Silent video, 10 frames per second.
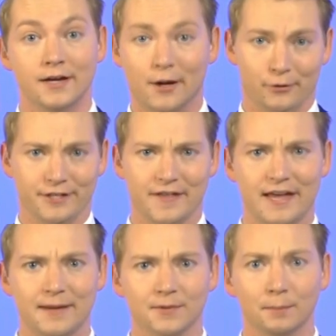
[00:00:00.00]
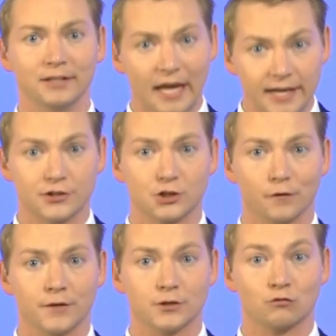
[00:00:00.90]
Not only do they keep the playing
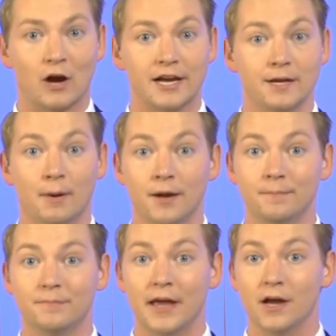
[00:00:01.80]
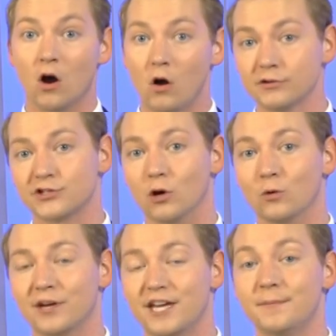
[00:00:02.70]
surface ready, but they
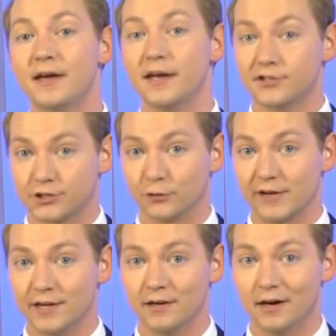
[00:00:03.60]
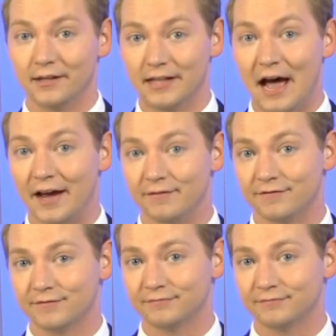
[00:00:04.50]
also keep history alive.